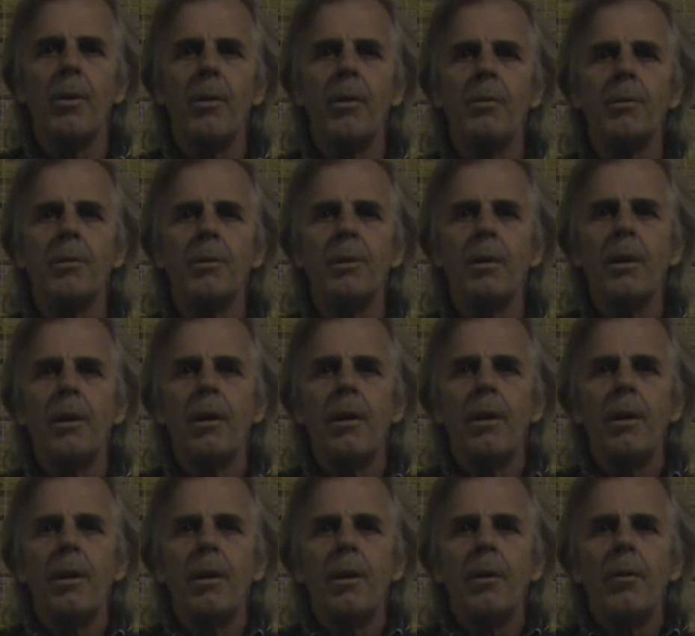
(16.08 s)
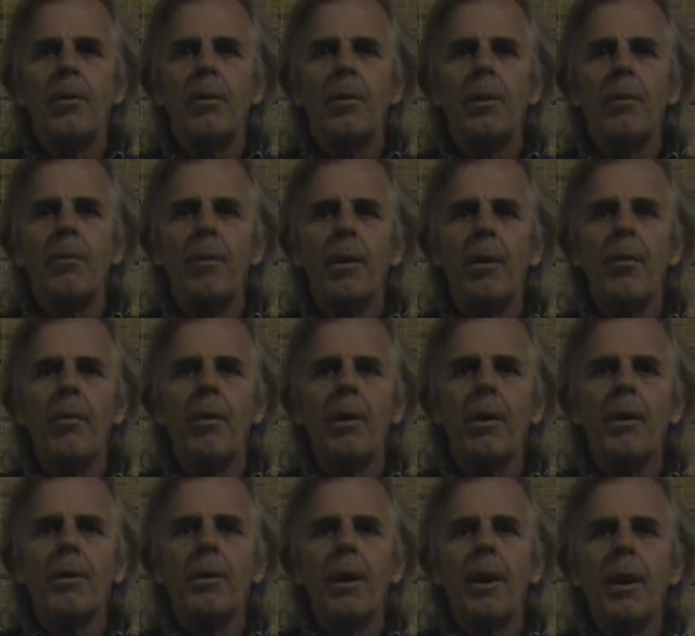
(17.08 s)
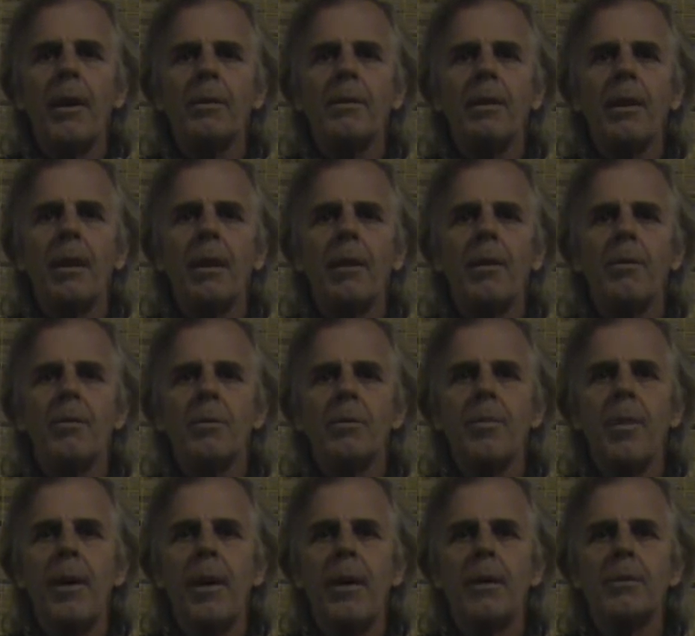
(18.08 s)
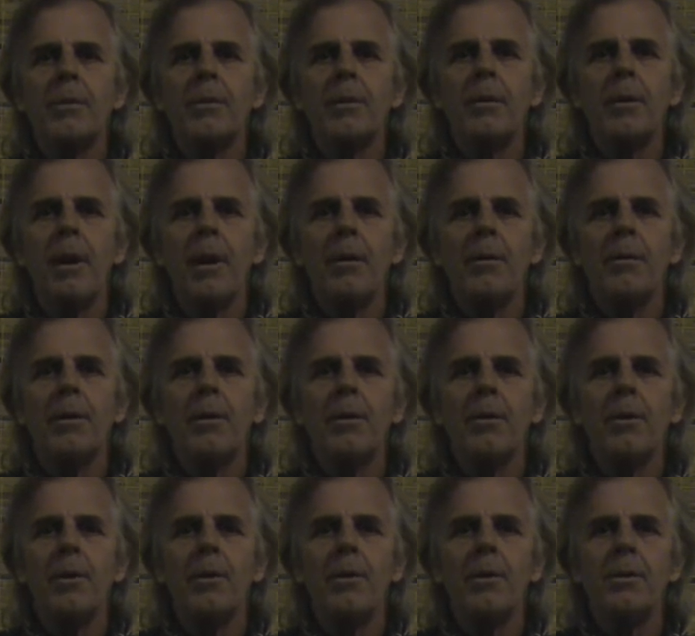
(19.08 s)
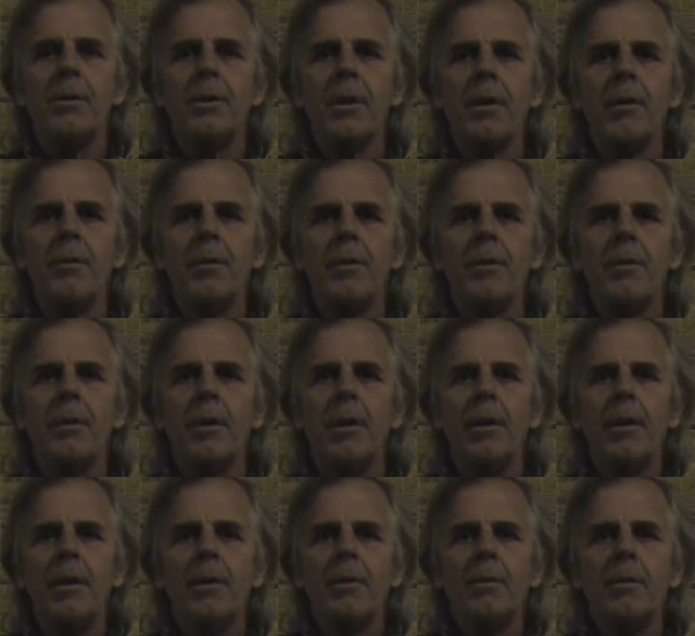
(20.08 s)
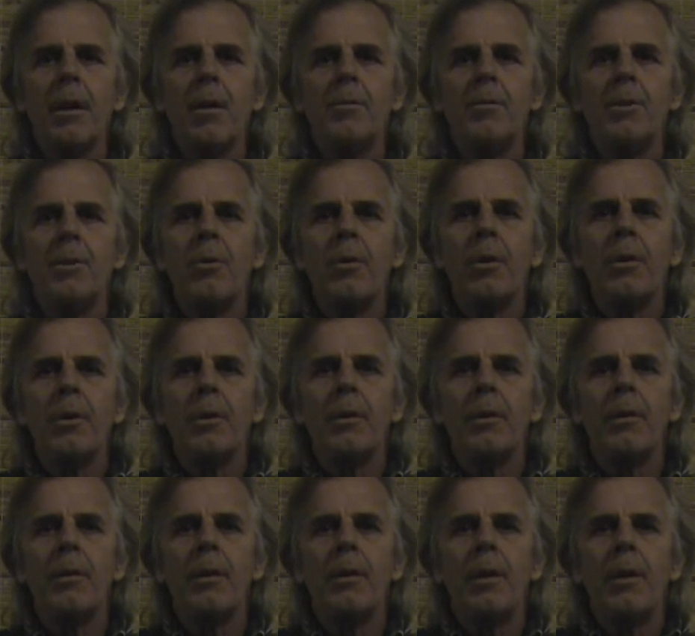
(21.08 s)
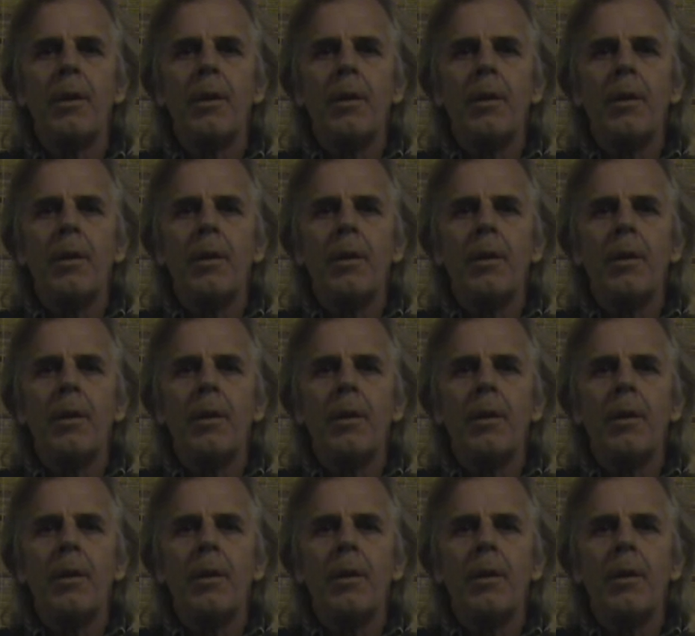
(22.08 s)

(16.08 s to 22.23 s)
Burns. When the Marijuana Tax Act was passed in 1937, subsequently,